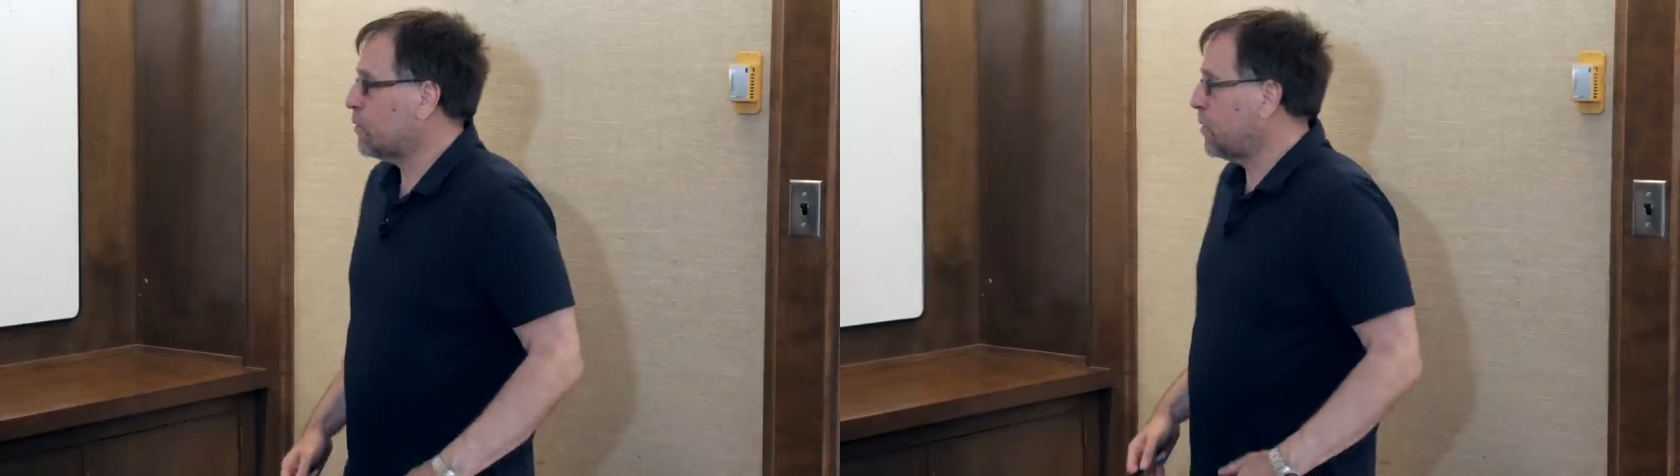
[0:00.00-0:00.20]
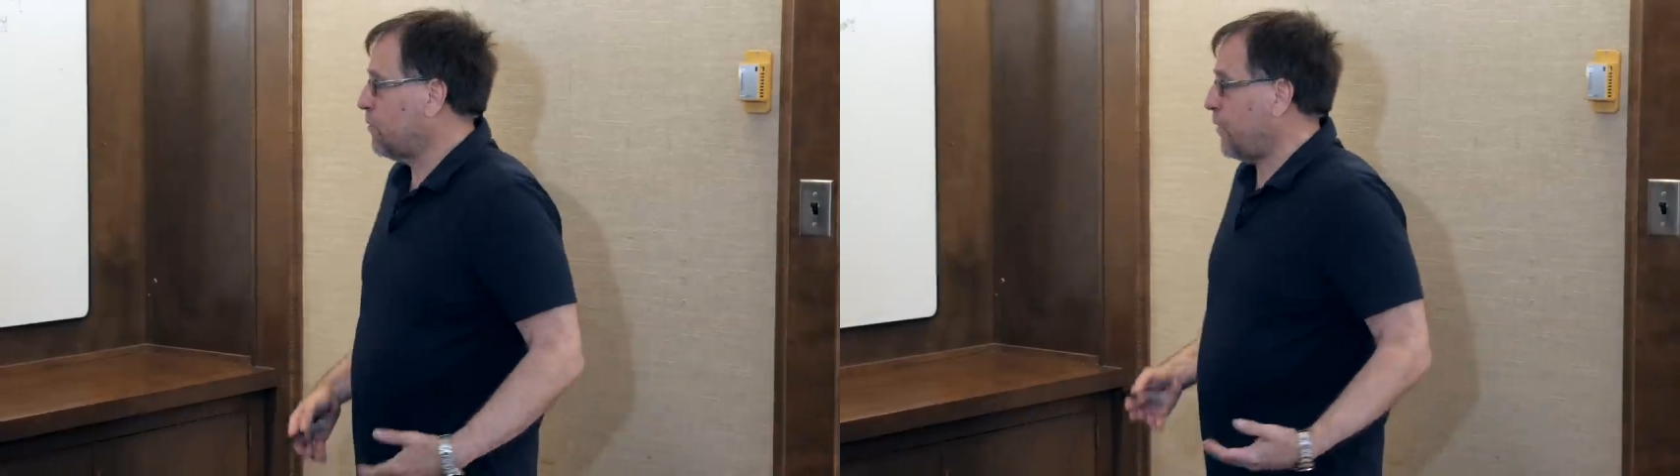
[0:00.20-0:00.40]

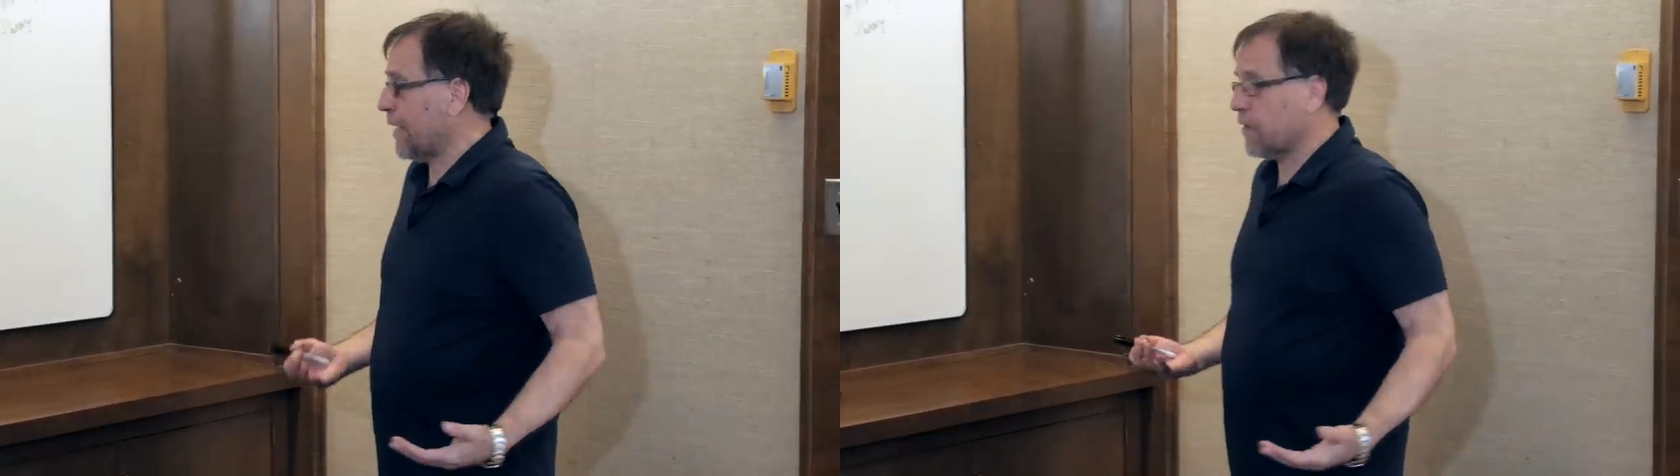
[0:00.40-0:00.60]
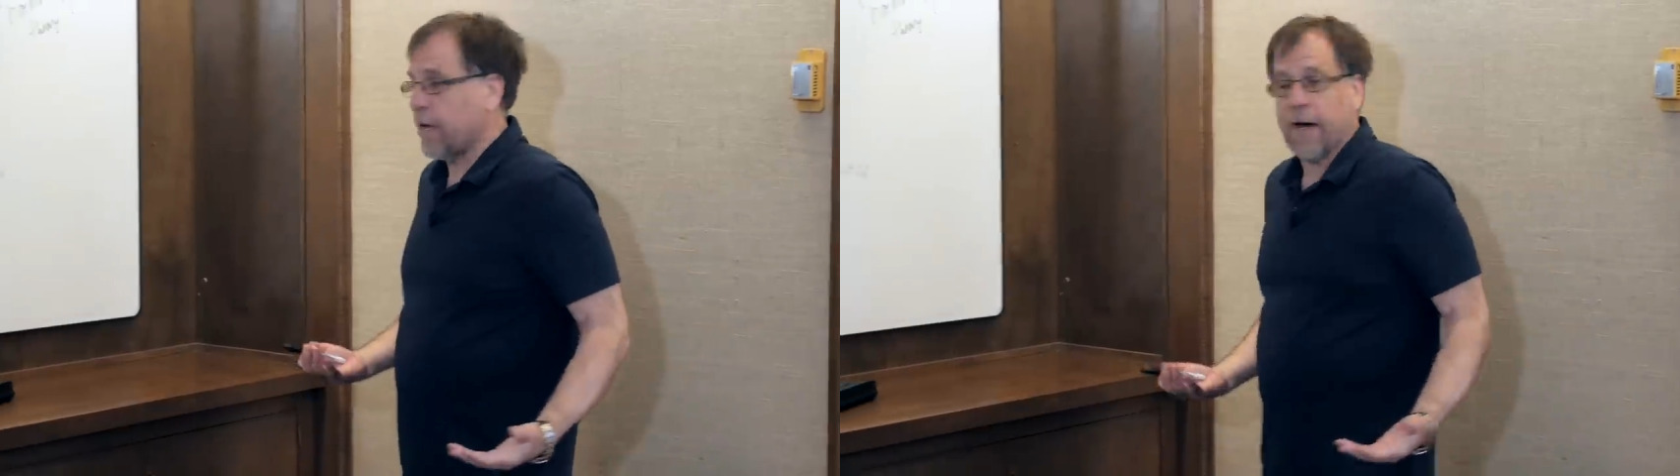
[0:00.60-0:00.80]
The
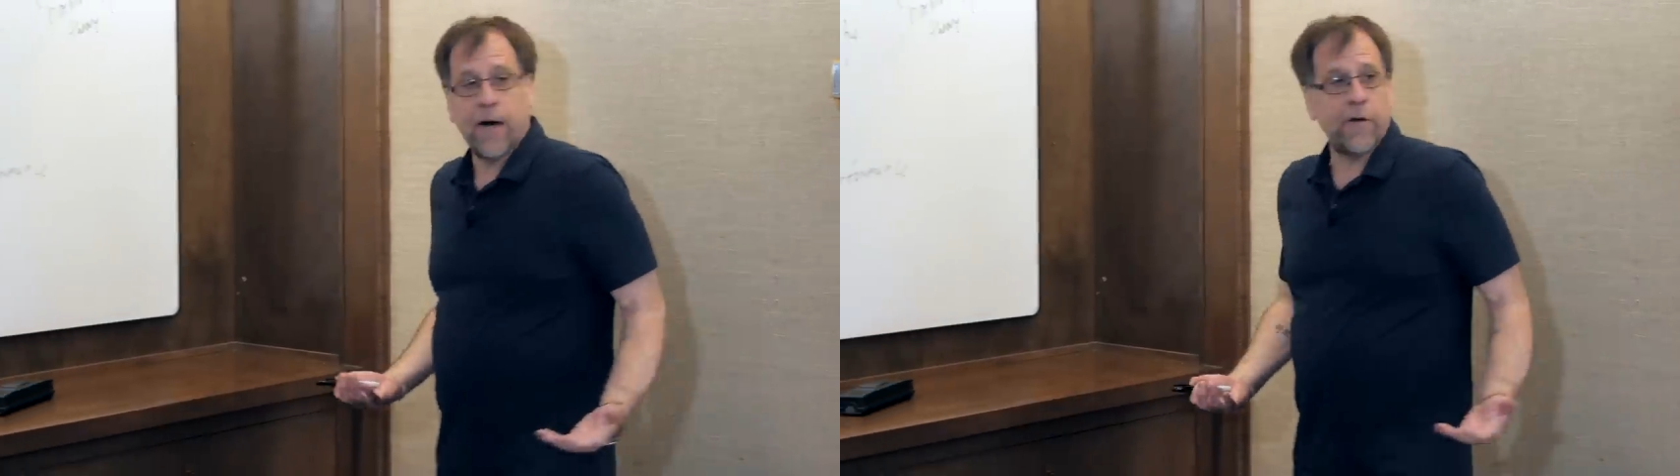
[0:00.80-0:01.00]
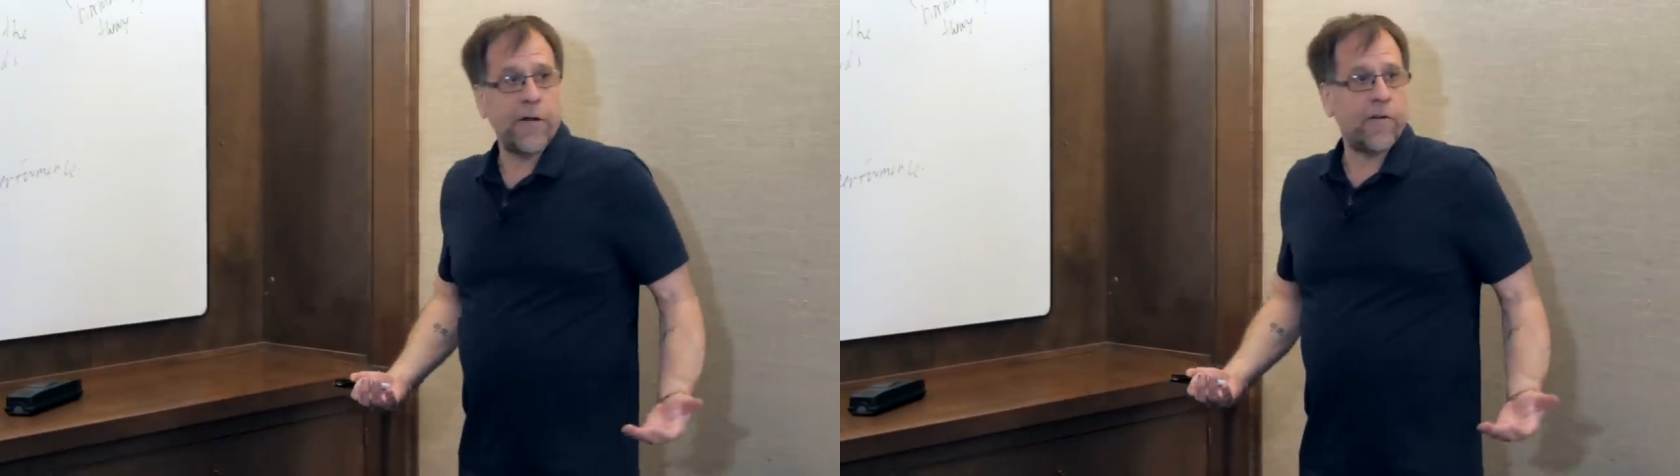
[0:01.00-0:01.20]
fact that I
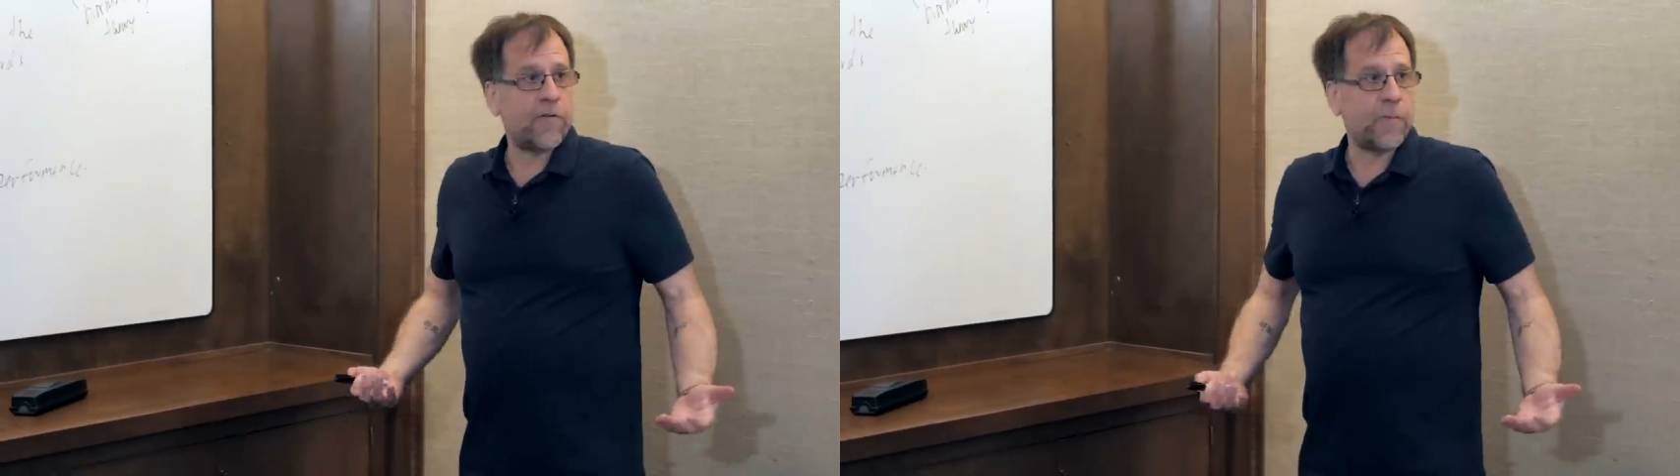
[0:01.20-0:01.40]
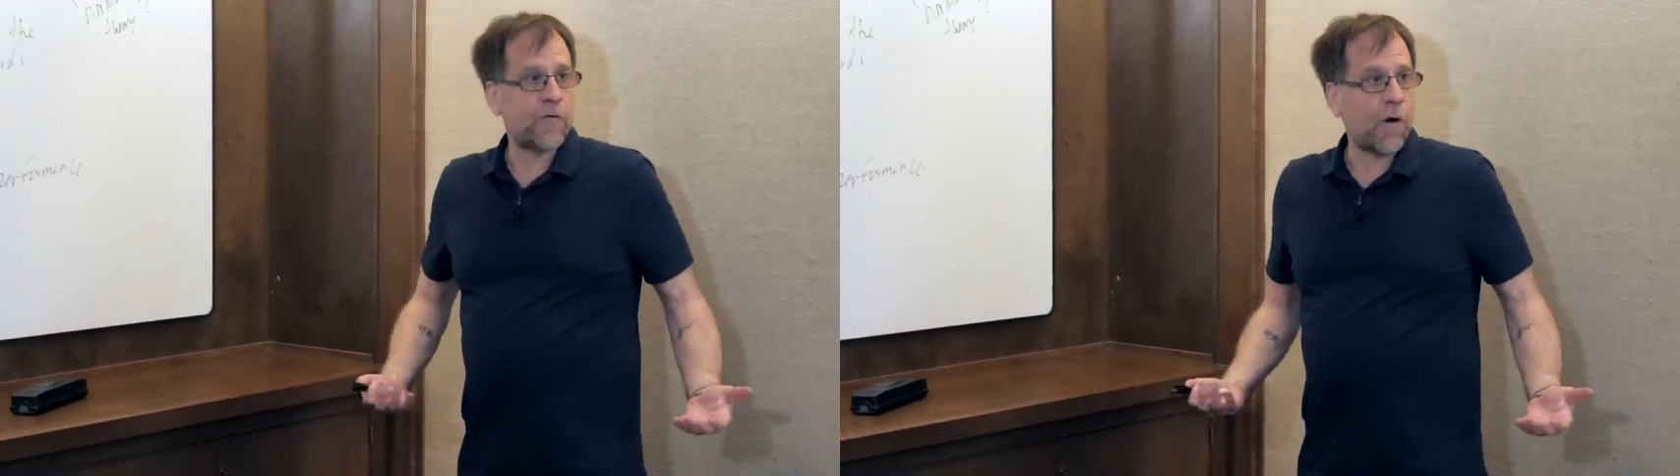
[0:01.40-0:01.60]
uttered it
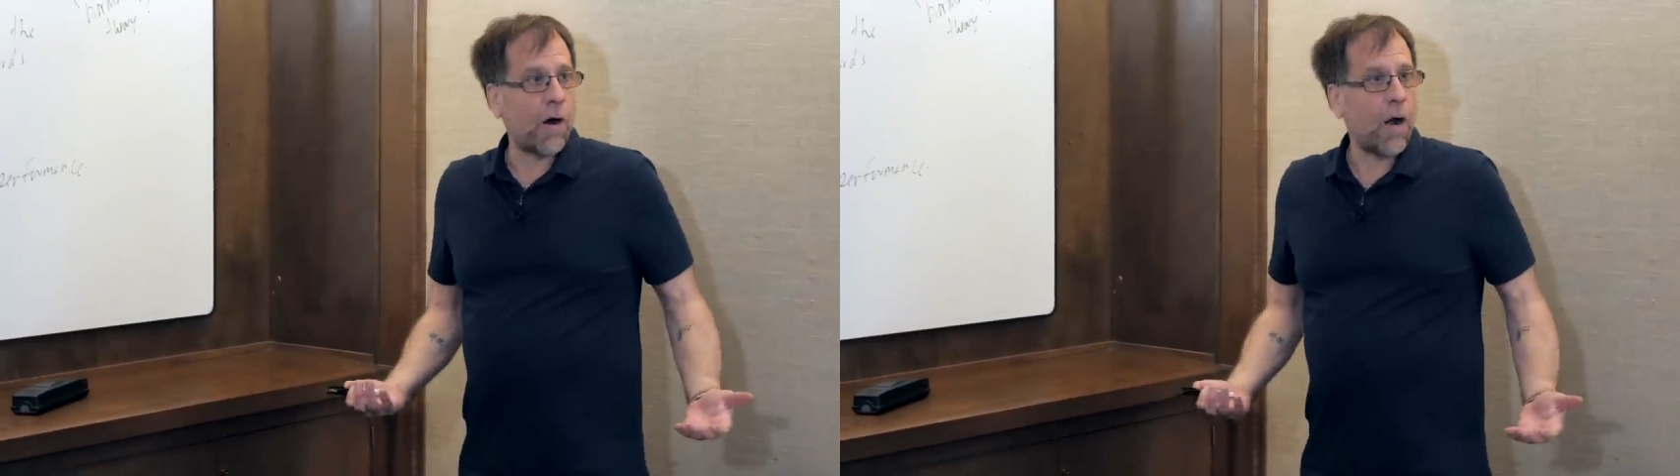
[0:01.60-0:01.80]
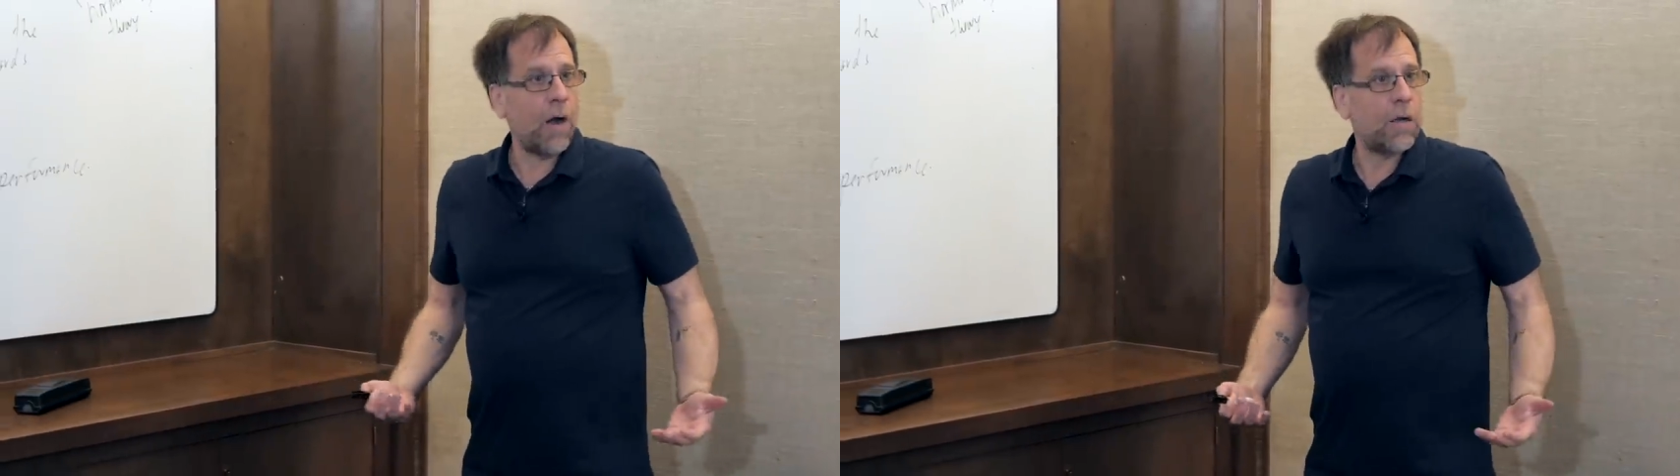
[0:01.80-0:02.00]
is
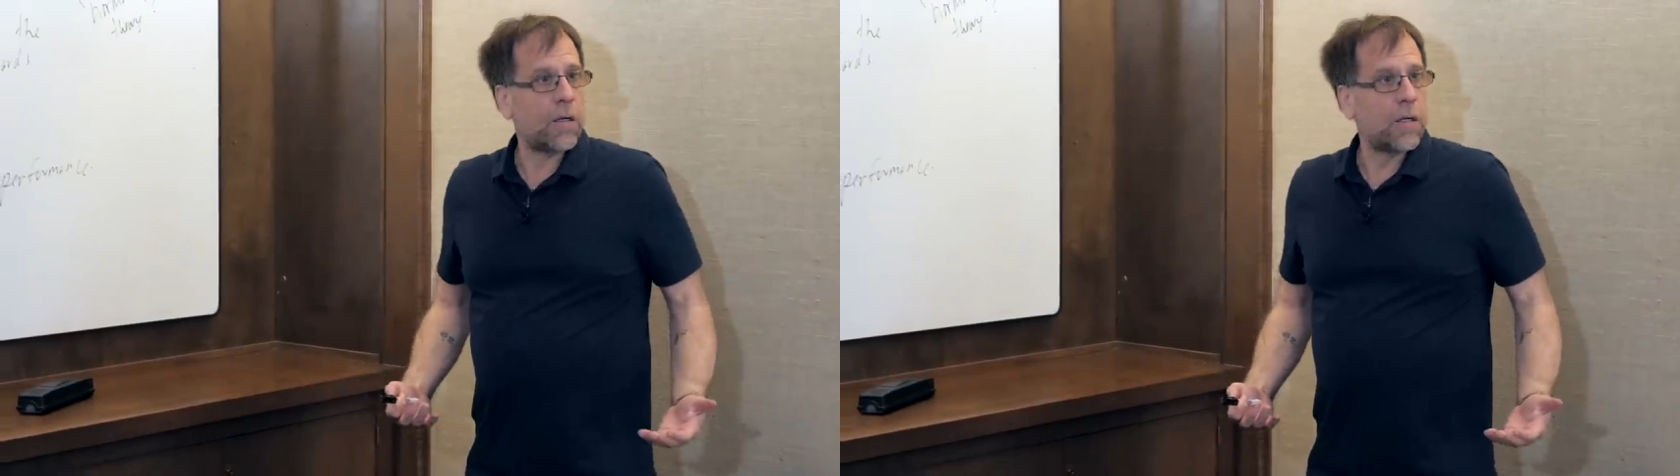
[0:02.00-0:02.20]
bizarre.